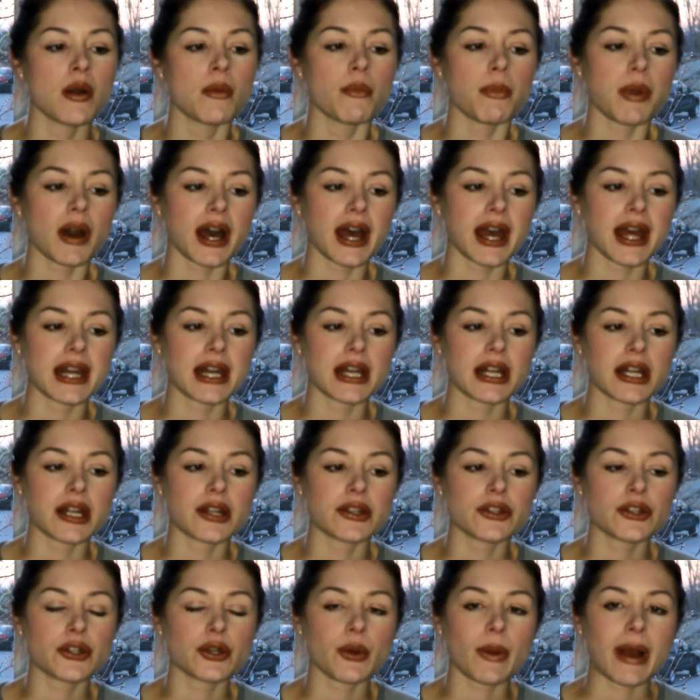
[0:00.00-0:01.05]
But,
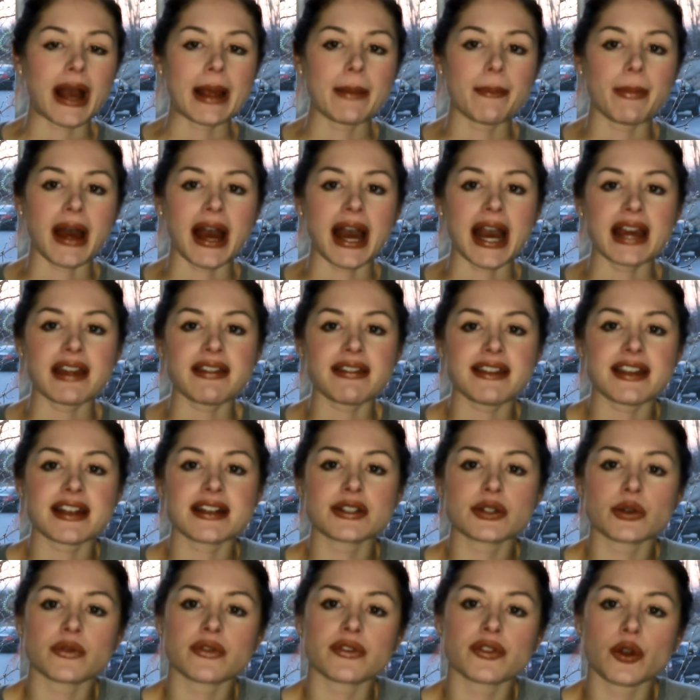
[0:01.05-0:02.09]
I buy
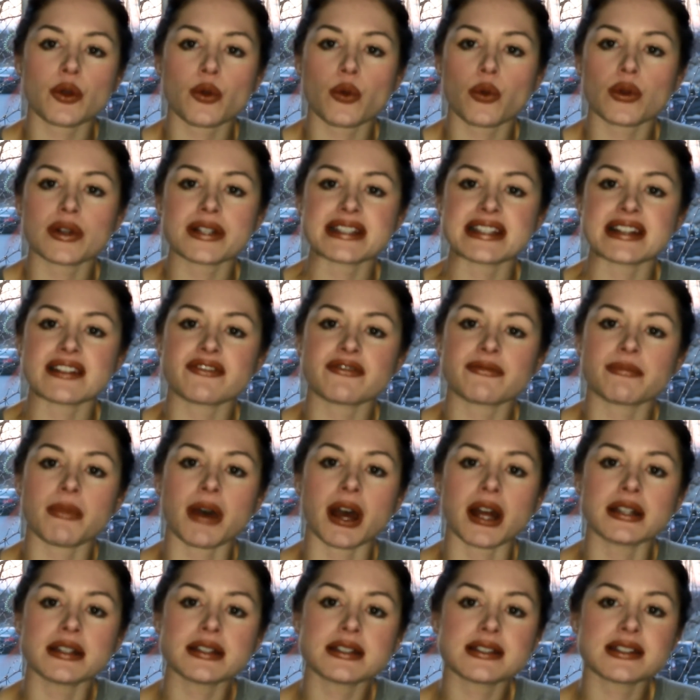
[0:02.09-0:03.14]
things over the course of
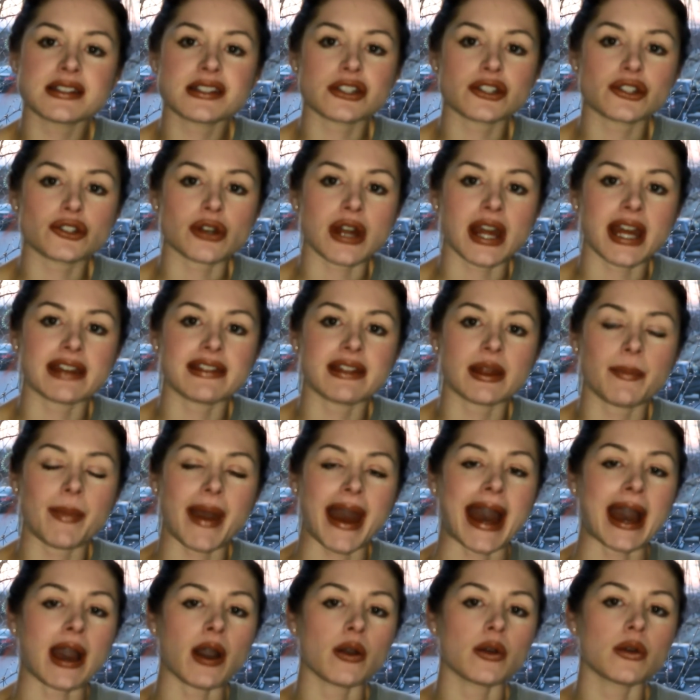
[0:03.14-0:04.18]
months to try them
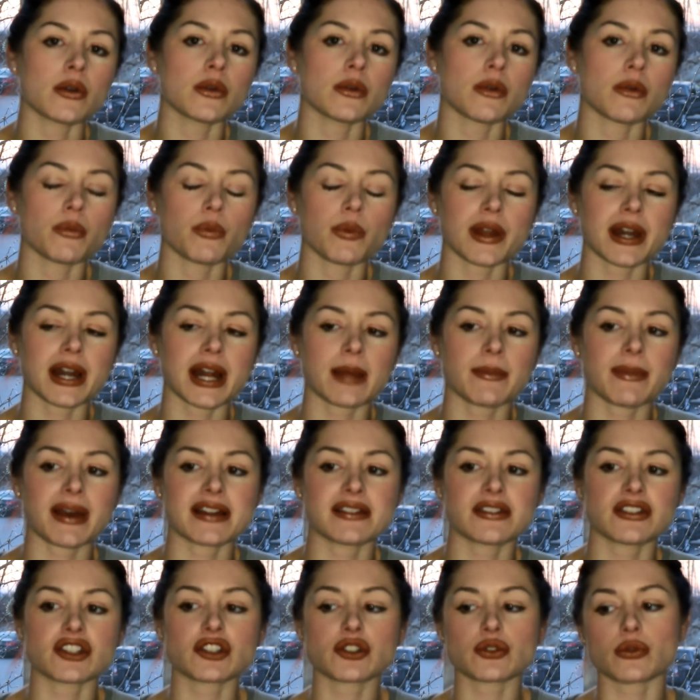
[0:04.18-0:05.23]
out when I'm
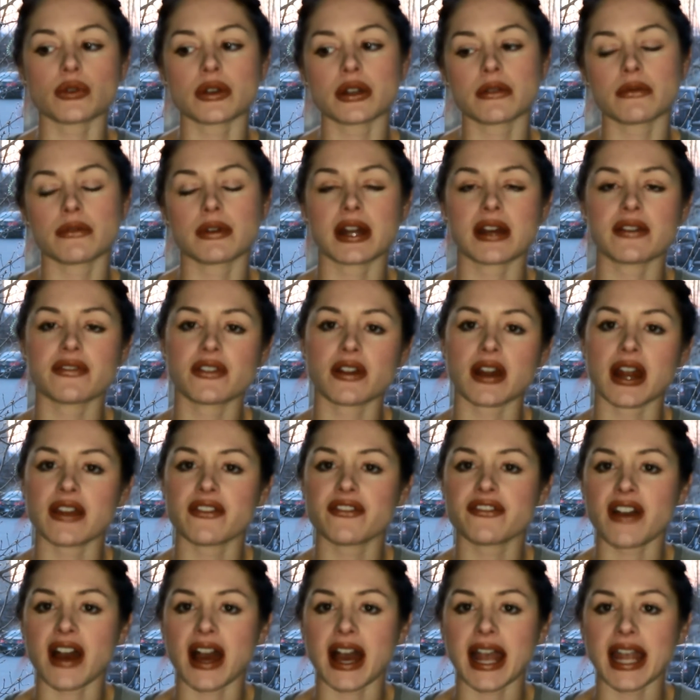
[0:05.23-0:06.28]
at the store, whatever I
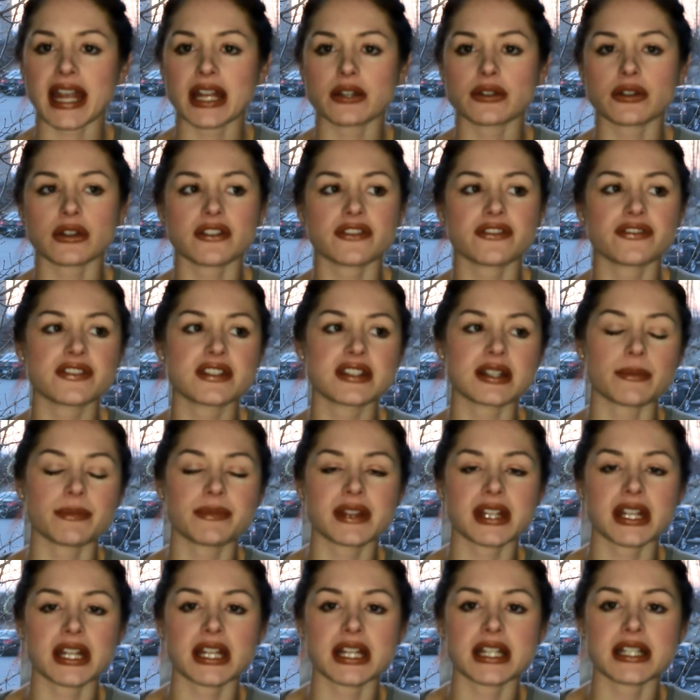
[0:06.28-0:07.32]
find, or if
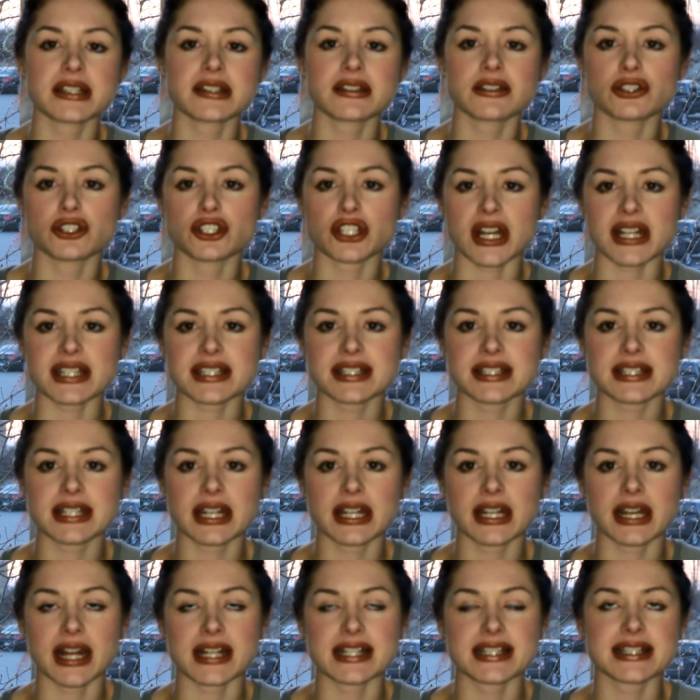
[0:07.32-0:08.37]
something is
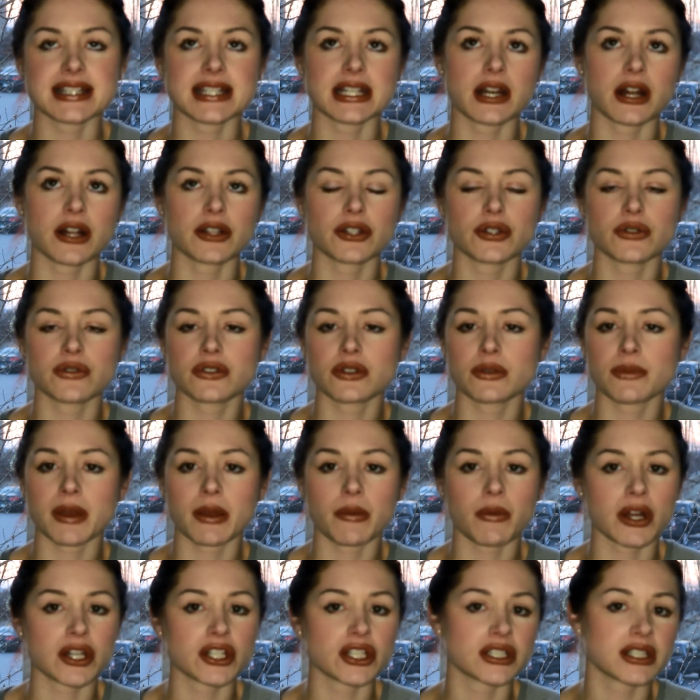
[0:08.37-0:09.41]
suggested, I see it on YouTube.
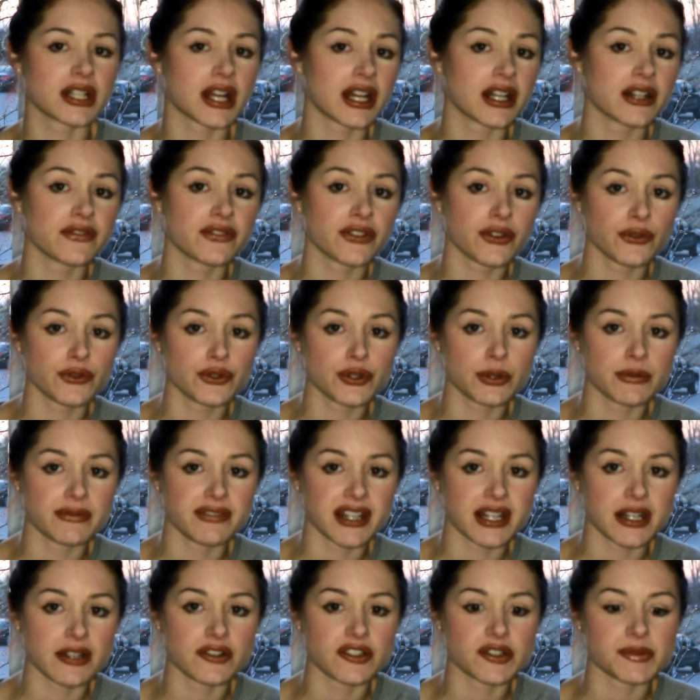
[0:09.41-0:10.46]
I watch a ton of YouTube
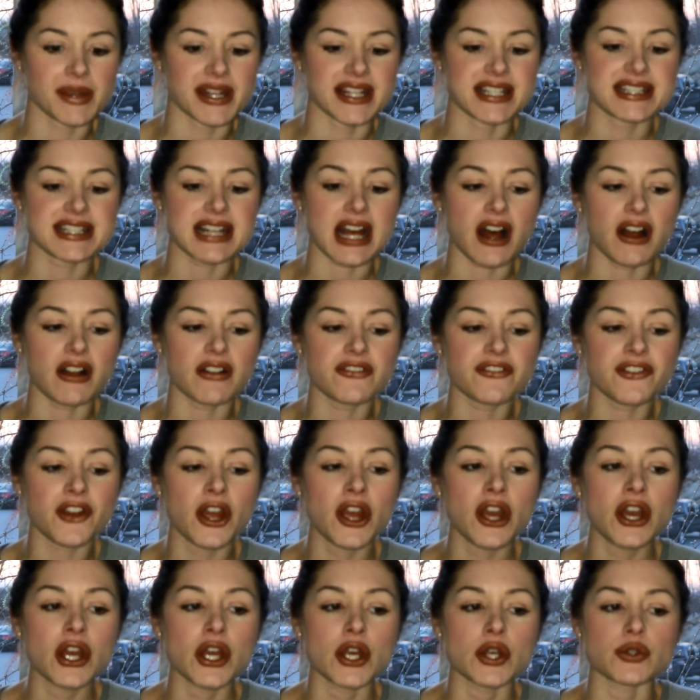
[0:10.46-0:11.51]
videos myself,
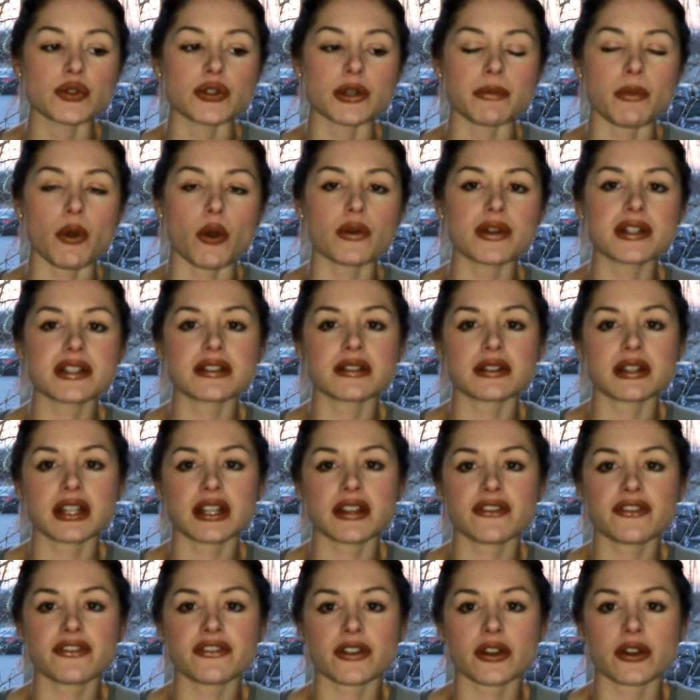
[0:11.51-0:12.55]
so I'm always
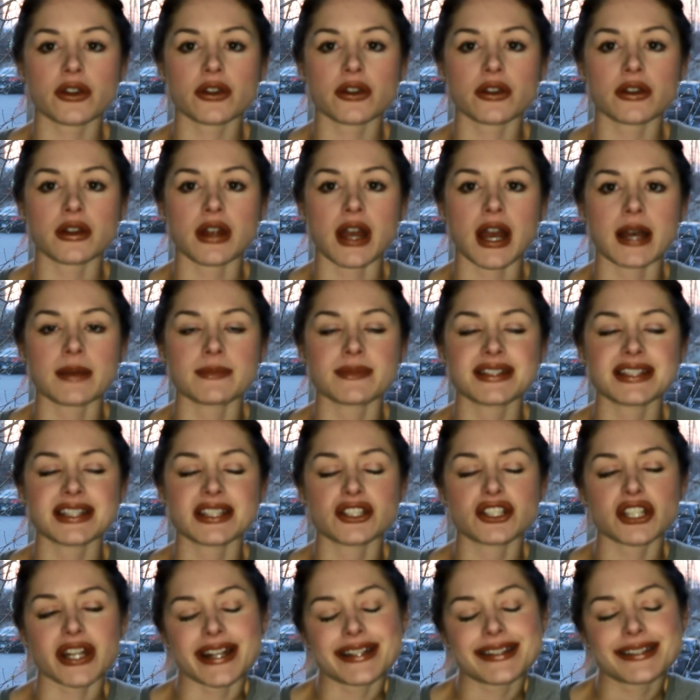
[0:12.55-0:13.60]
looking for
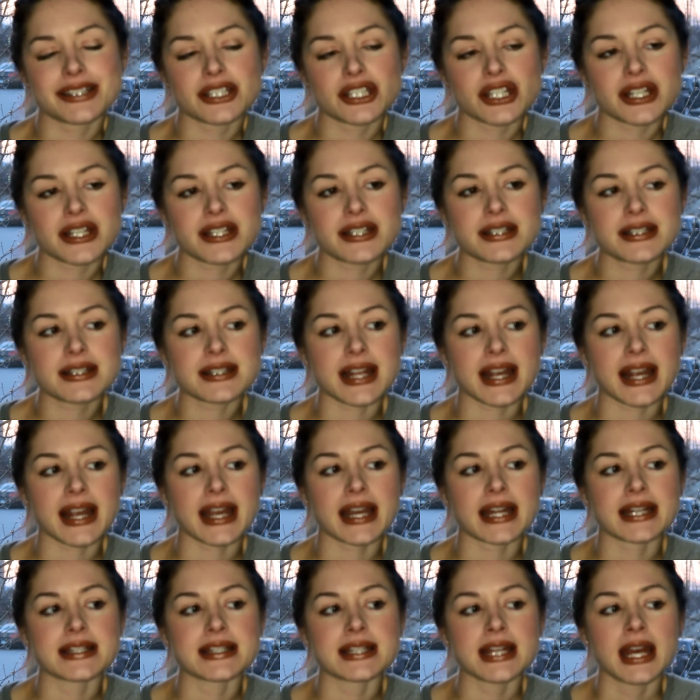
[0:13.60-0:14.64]
suggestions,
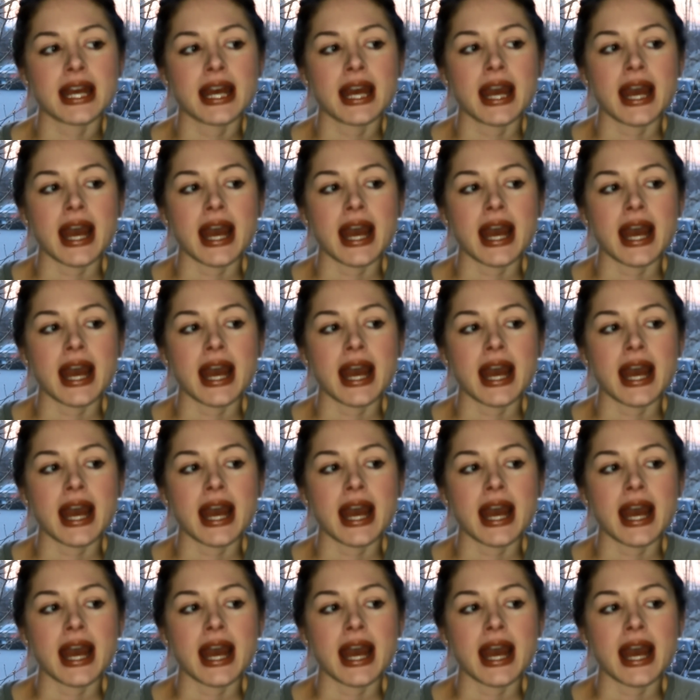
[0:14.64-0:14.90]
and